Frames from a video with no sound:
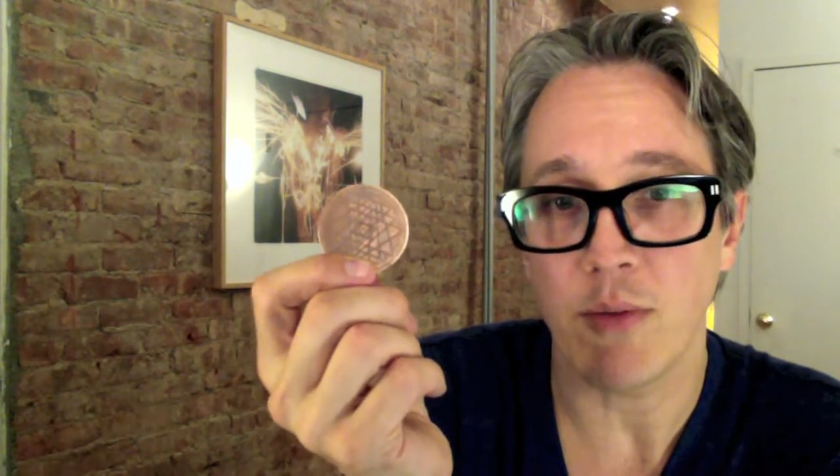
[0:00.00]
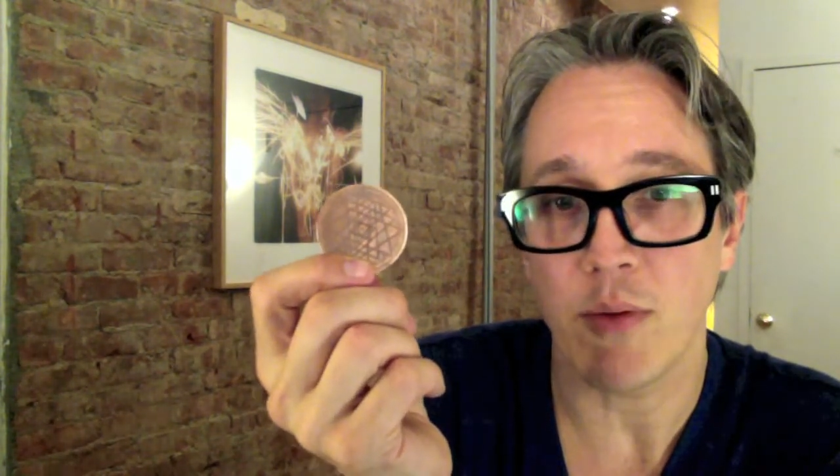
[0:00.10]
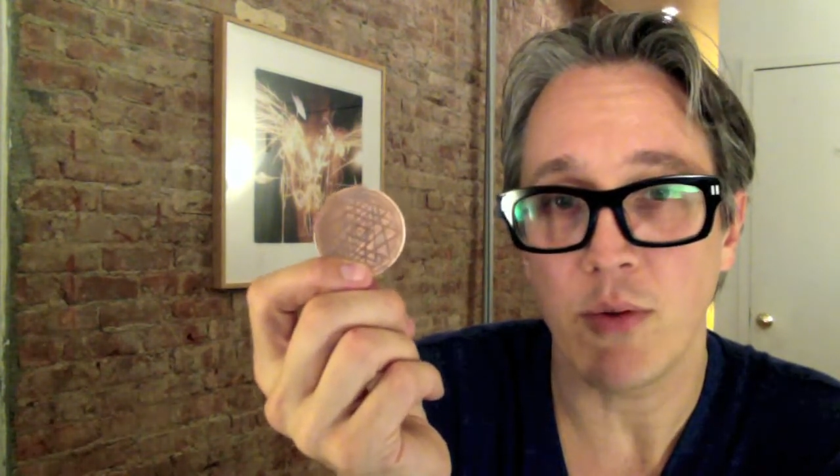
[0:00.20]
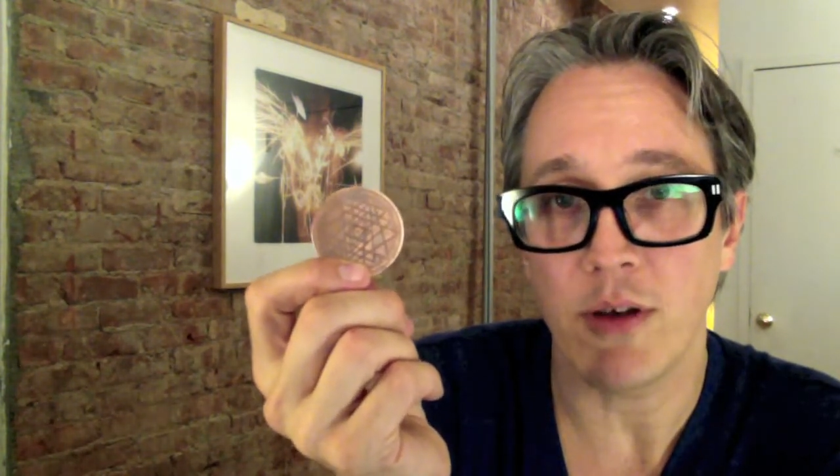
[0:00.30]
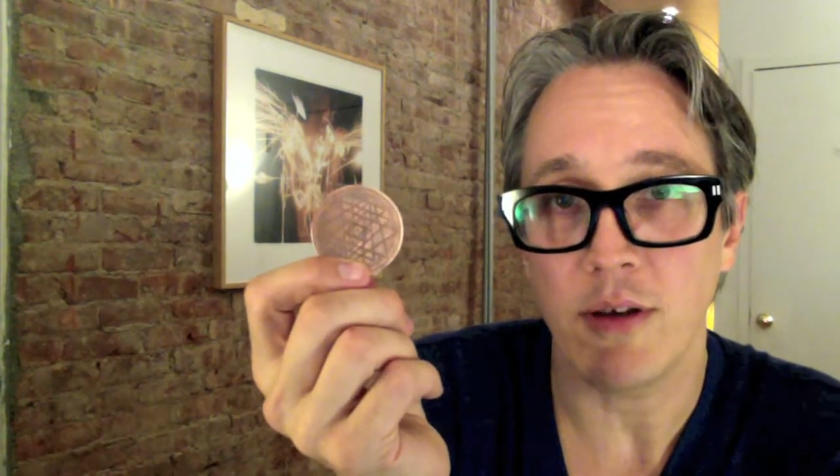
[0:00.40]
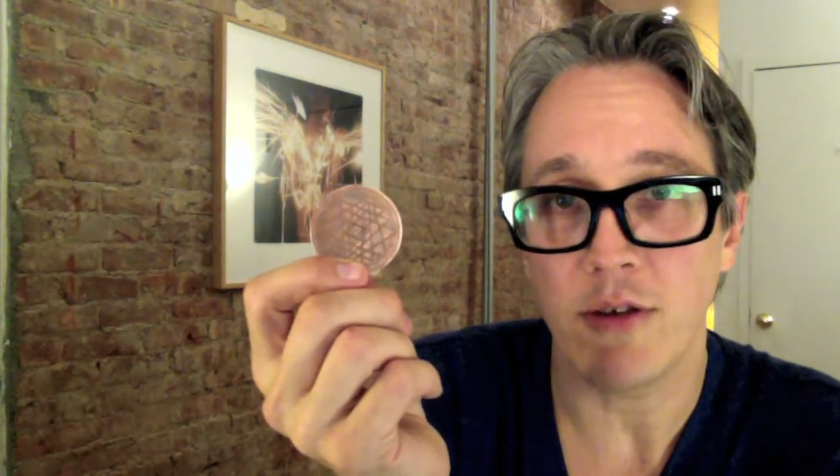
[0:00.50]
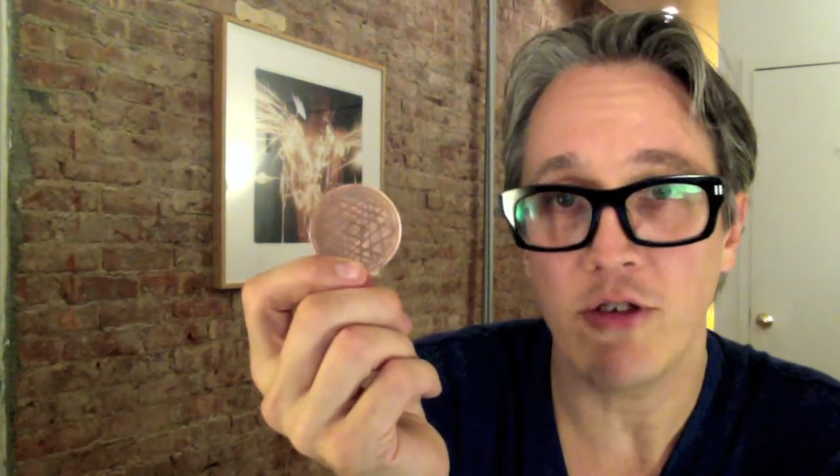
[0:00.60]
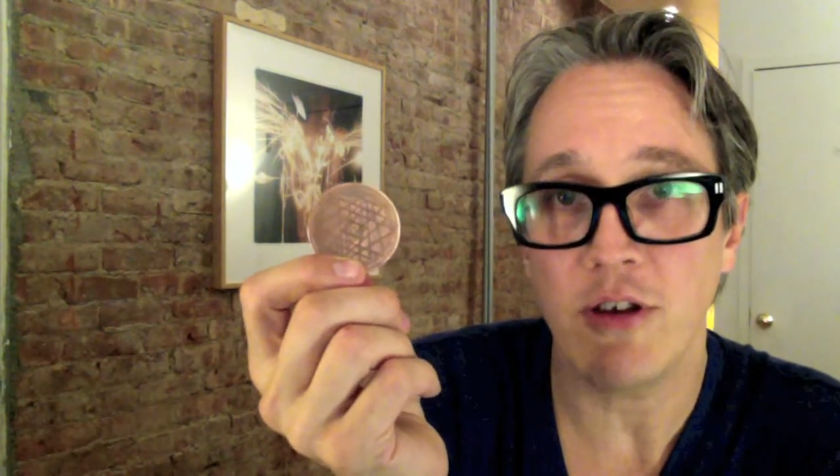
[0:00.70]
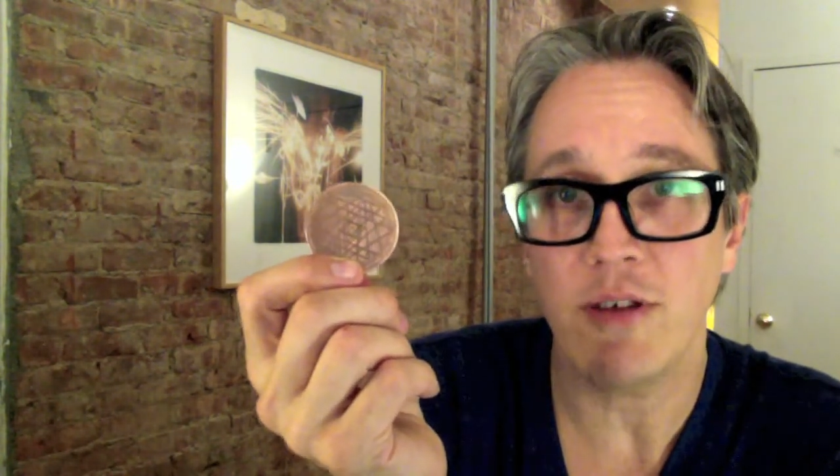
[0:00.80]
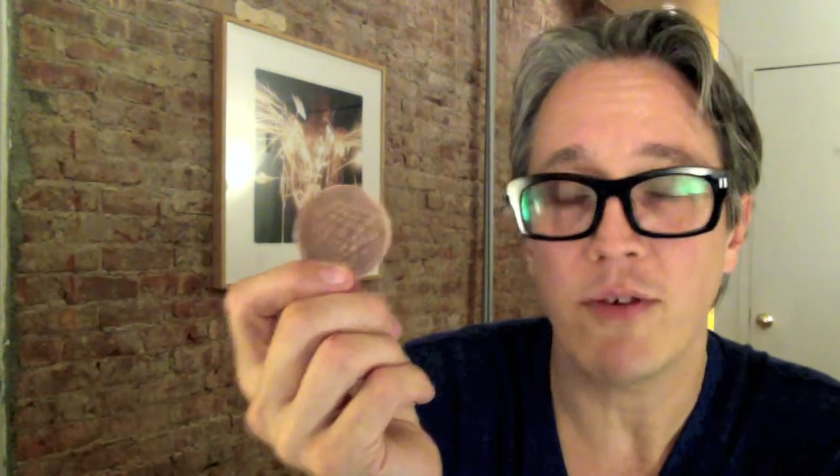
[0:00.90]
we wouldn't
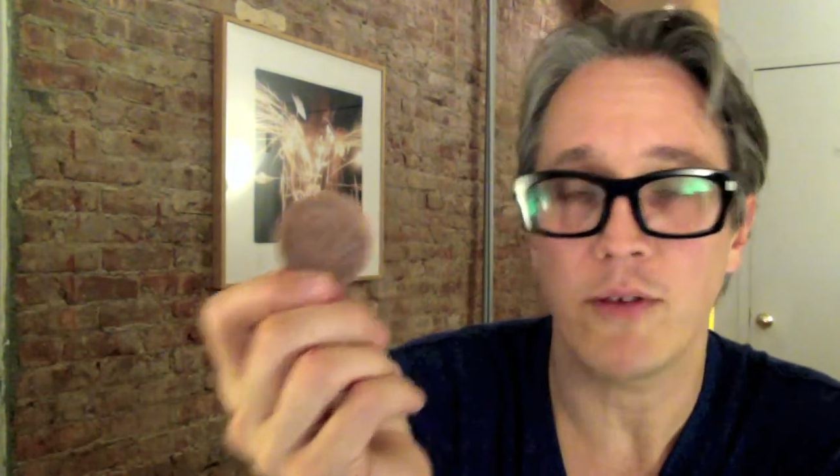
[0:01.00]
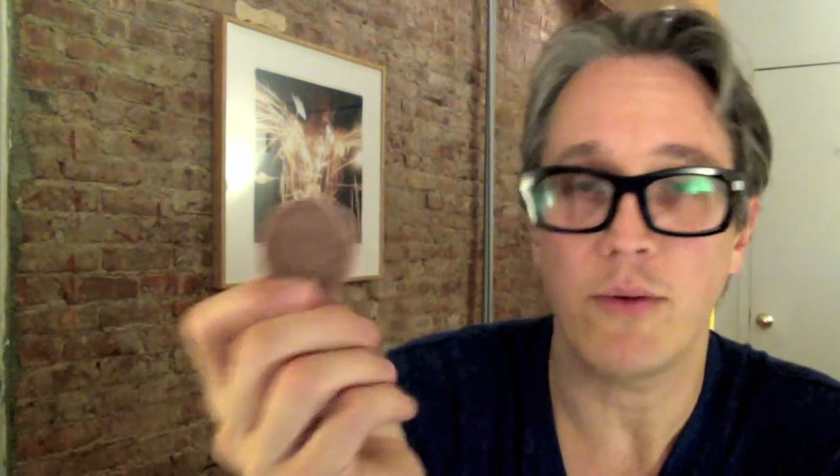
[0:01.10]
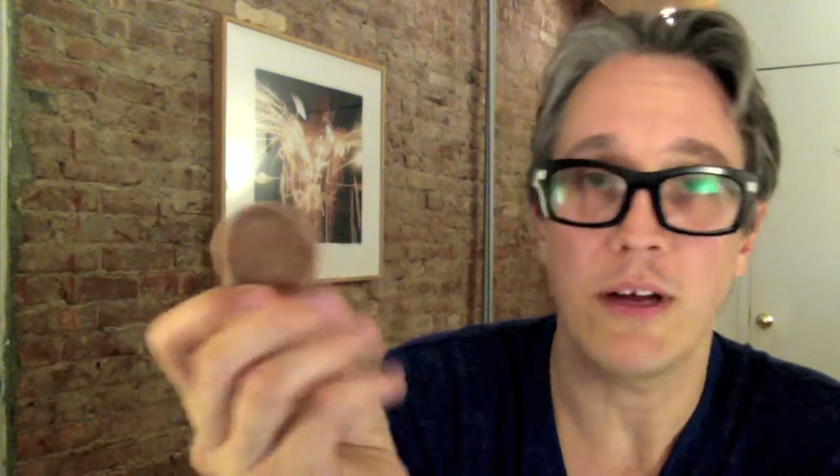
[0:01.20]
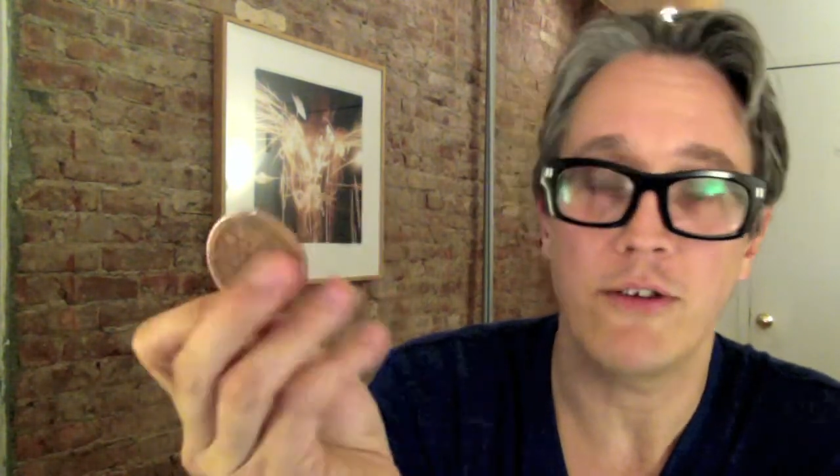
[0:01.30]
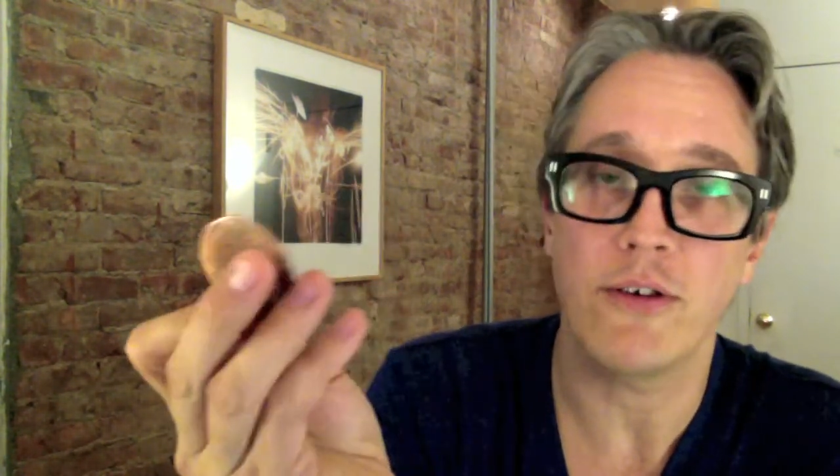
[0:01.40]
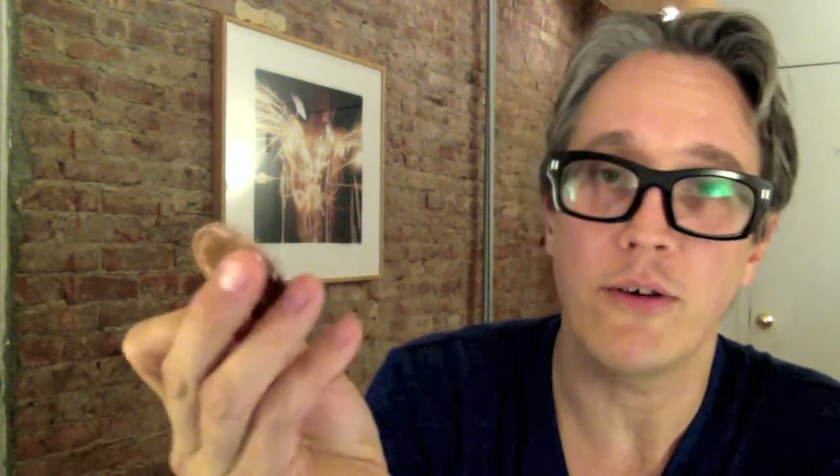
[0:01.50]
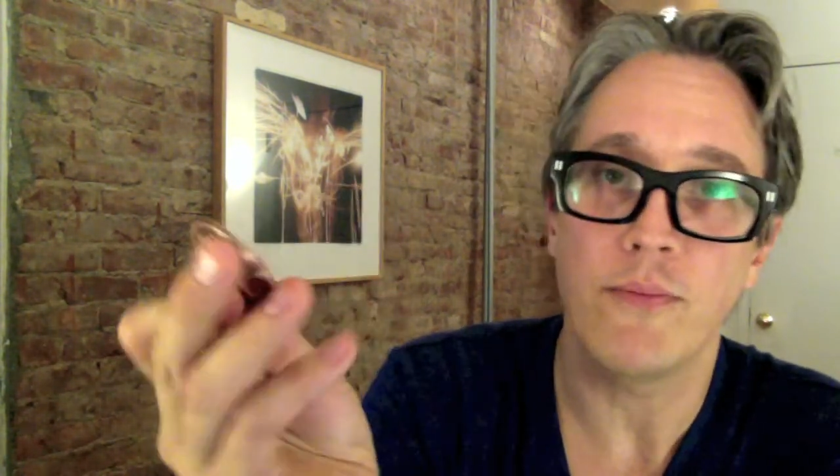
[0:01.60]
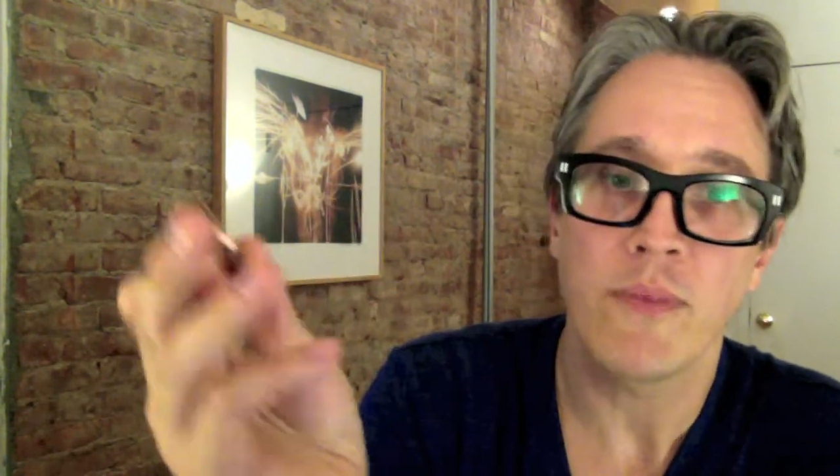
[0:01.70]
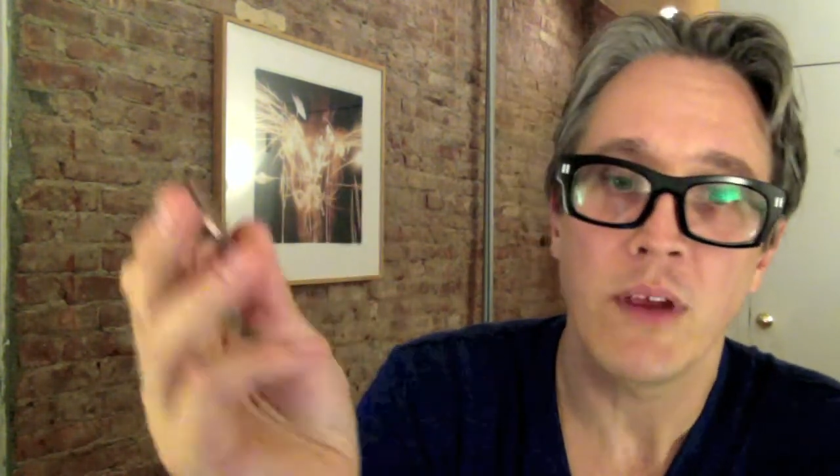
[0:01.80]
achieve otherwise. So